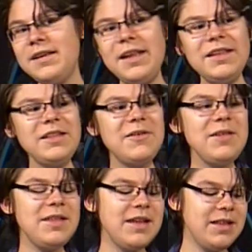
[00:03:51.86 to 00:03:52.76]
And then there
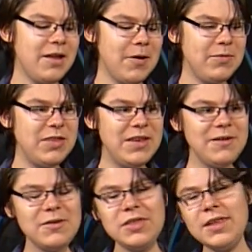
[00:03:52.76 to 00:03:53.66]
was that thing with